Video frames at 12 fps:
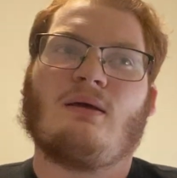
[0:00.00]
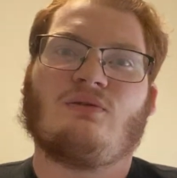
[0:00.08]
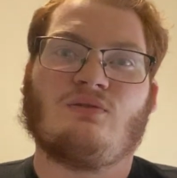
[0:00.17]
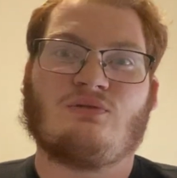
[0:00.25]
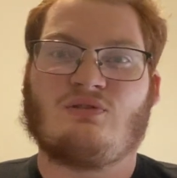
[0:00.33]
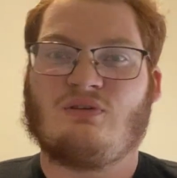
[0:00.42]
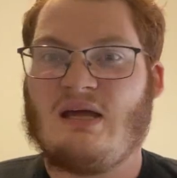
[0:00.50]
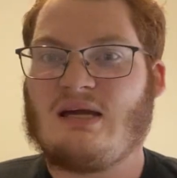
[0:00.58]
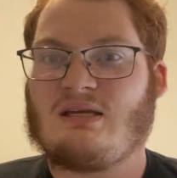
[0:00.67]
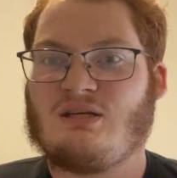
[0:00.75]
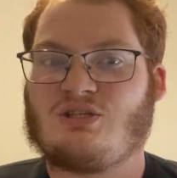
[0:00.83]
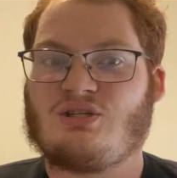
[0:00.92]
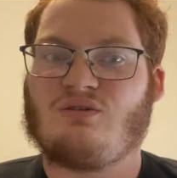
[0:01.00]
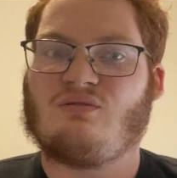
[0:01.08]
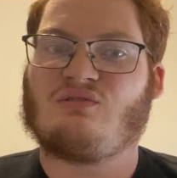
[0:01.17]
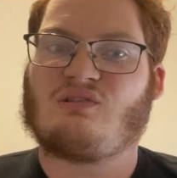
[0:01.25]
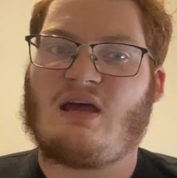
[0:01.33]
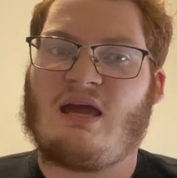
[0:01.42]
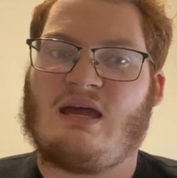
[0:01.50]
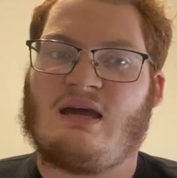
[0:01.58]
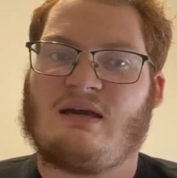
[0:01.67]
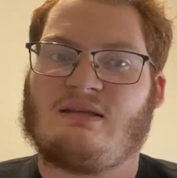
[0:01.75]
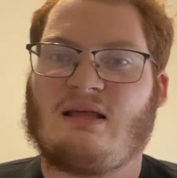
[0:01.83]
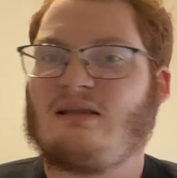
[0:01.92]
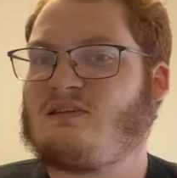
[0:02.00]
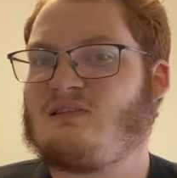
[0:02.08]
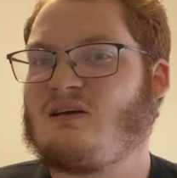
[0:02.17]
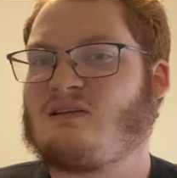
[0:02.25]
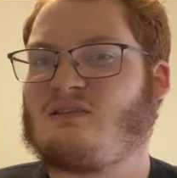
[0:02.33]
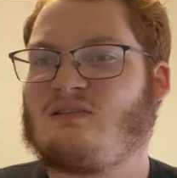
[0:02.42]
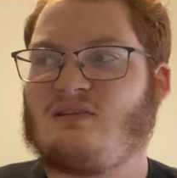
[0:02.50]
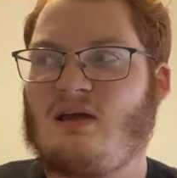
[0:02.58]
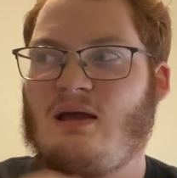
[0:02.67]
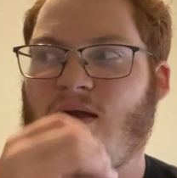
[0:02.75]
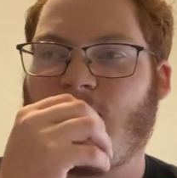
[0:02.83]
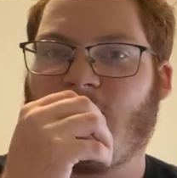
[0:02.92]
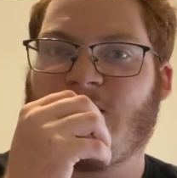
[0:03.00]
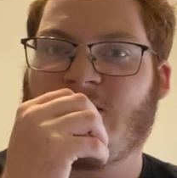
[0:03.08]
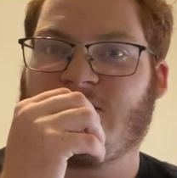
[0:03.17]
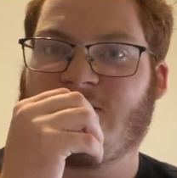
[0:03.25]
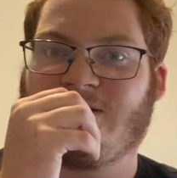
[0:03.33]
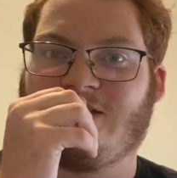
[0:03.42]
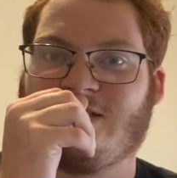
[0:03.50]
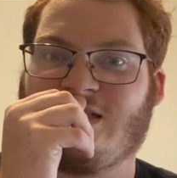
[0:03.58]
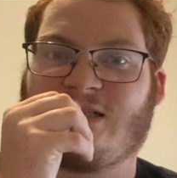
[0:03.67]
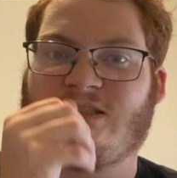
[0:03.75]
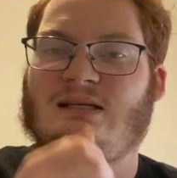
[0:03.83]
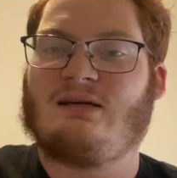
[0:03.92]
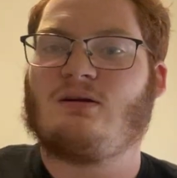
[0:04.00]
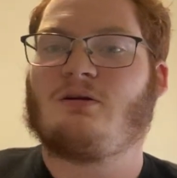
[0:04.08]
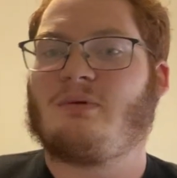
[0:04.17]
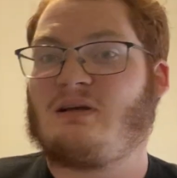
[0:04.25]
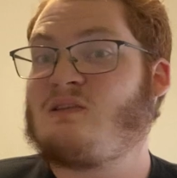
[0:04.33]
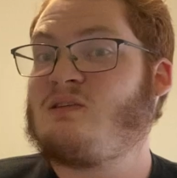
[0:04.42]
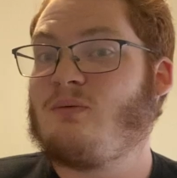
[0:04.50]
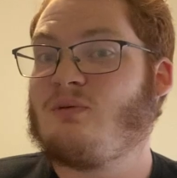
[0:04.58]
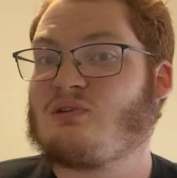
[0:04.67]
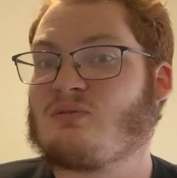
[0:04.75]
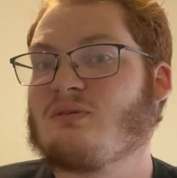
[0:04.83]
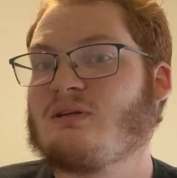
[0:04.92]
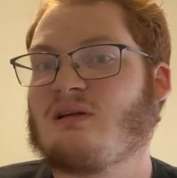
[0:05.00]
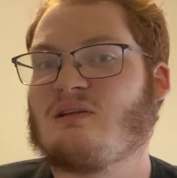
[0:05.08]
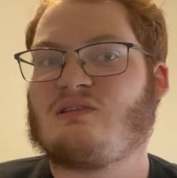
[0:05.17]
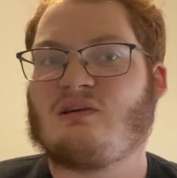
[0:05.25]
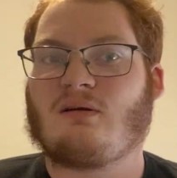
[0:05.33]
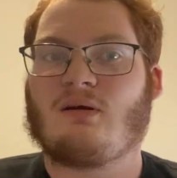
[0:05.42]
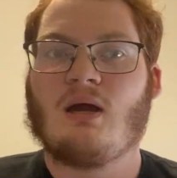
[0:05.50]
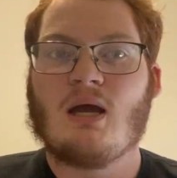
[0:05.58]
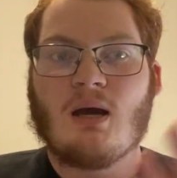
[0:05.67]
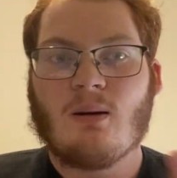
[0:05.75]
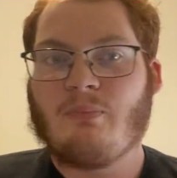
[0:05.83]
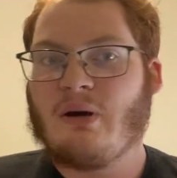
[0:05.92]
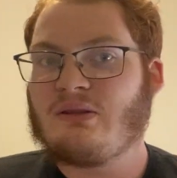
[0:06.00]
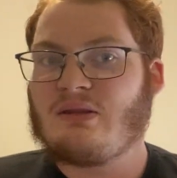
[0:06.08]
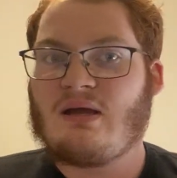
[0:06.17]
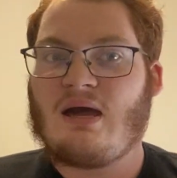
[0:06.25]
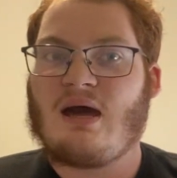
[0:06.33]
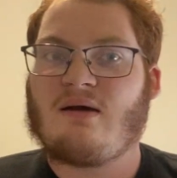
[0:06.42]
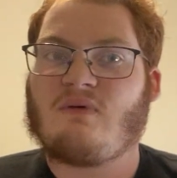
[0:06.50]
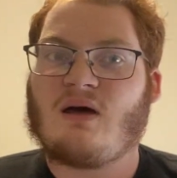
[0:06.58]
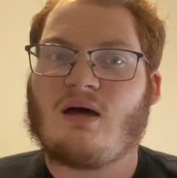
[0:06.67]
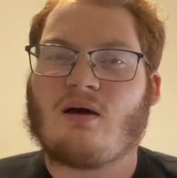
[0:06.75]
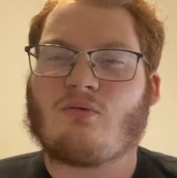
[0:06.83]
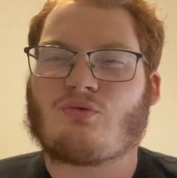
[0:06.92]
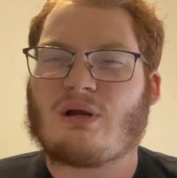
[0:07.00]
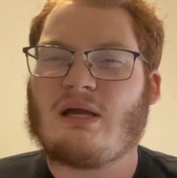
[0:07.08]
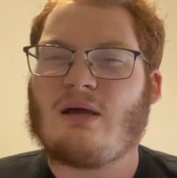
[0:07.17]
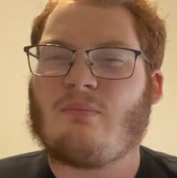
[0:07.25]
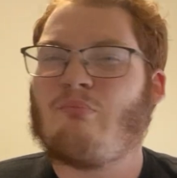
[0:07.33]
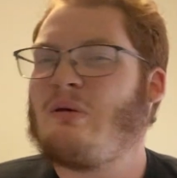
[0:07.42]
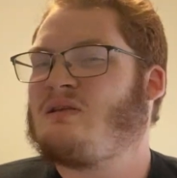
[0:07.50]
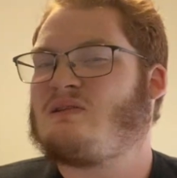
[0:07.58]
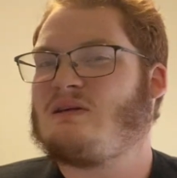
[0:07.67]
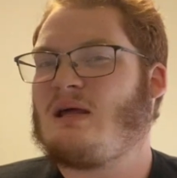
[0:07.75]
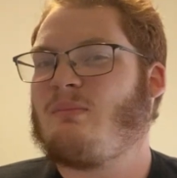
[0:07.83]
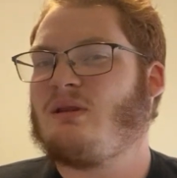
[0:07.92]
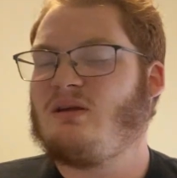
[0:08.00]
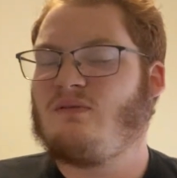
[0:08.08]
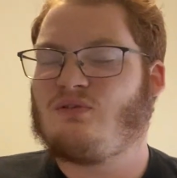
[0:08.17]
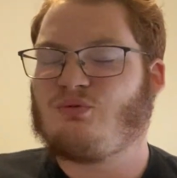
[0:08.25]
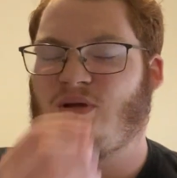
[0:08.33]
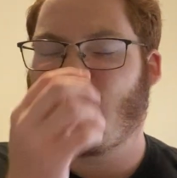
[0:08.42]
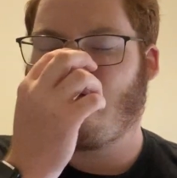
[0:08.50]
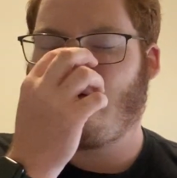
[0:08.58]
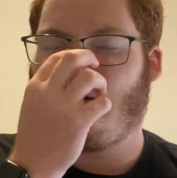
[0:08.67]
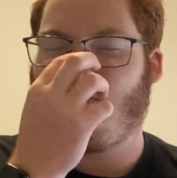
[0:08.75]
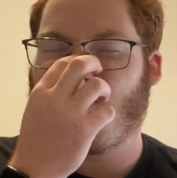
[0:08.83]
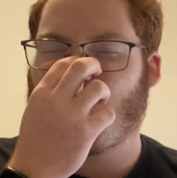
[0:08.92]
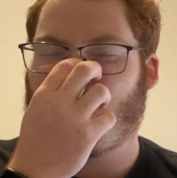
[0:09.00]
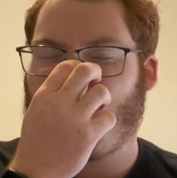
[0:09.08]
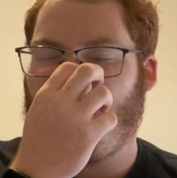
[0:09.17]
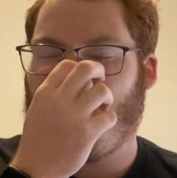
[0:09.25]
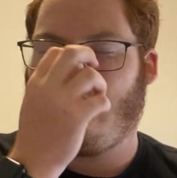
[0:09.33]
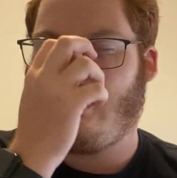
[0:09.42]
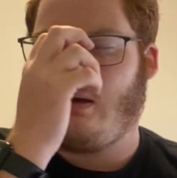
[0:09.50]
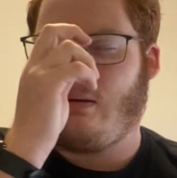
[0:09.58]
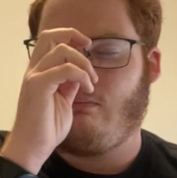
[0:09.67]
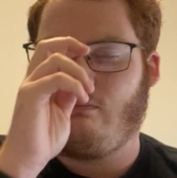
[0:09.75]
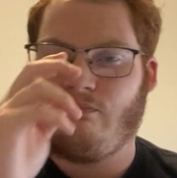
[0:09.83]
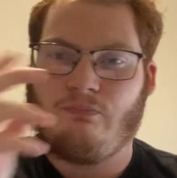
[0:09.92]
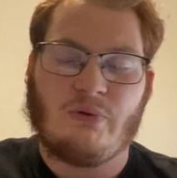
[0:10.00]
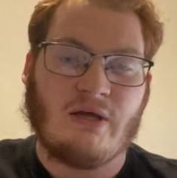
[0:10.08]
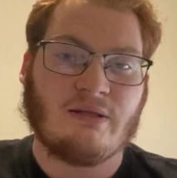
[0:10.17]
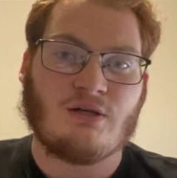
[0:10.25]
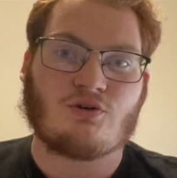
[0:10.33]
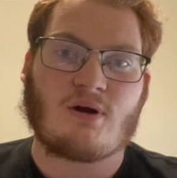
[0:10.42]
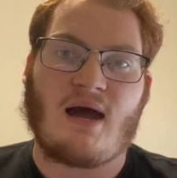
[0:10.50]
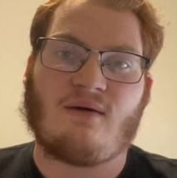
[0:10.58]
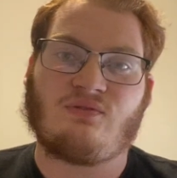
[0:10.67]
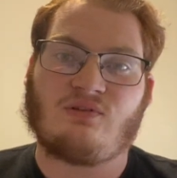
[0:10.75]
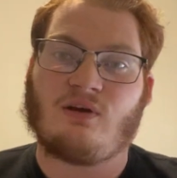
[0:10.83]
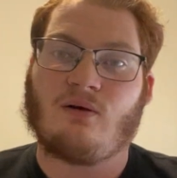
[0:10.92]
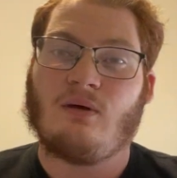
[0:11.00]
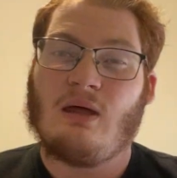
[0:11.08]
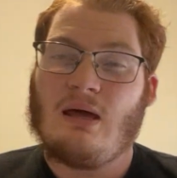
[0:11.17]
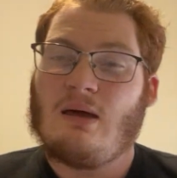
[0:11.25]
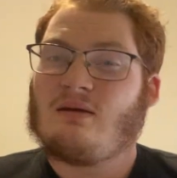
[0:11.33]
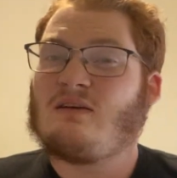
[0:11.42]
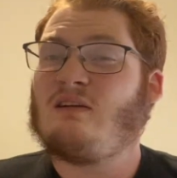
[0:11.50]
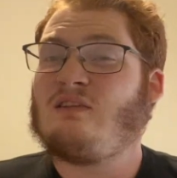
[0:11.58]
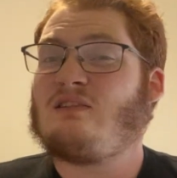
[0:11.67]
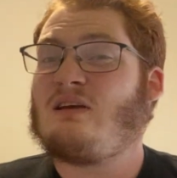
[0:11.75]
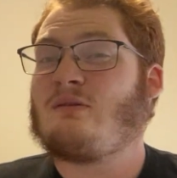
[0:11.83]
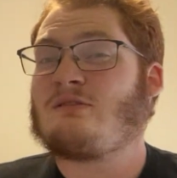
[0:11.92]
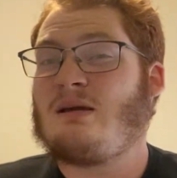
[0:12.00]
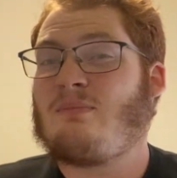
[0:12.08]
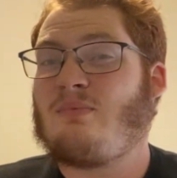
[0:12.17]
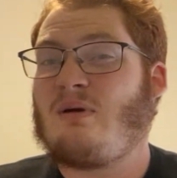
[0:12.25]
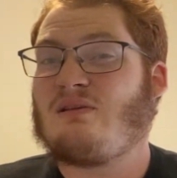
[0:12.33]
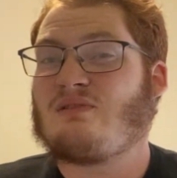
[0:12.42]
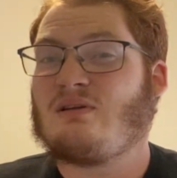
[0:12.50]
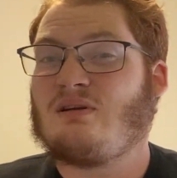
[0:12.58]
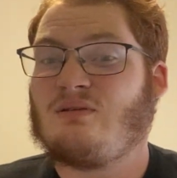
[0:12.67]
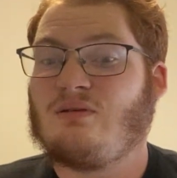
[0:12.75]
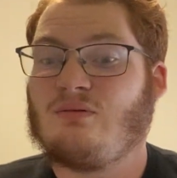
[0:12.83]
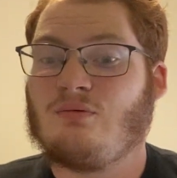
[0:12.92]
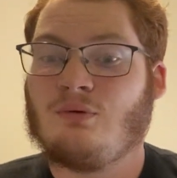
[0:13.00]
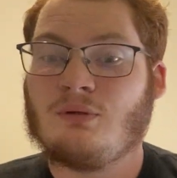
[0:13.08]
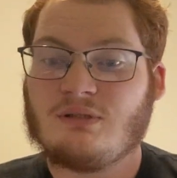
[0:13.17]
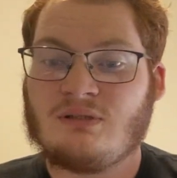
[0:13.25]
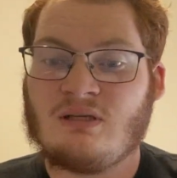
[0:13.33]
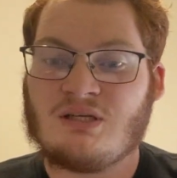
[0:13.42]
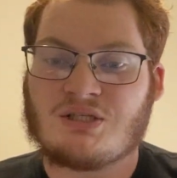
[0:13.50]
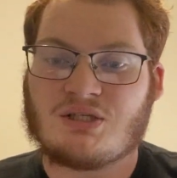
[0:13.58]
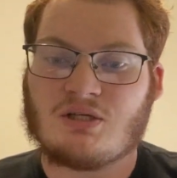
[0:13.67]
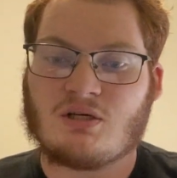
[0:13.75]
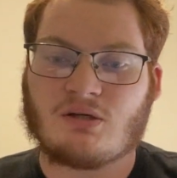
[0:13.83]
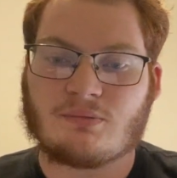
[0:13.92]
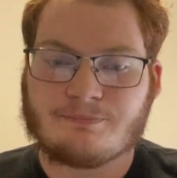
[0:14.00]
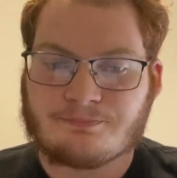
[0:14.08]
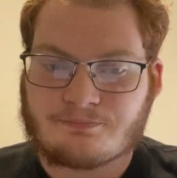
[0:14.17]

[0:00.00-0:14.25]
due to neck issues. And that sucks to say or sucks to hear because he was a really good center. But they have Graham Benton, I believe is what his name is, in the draft. So curious to see how Tampa Bay is going to do this year.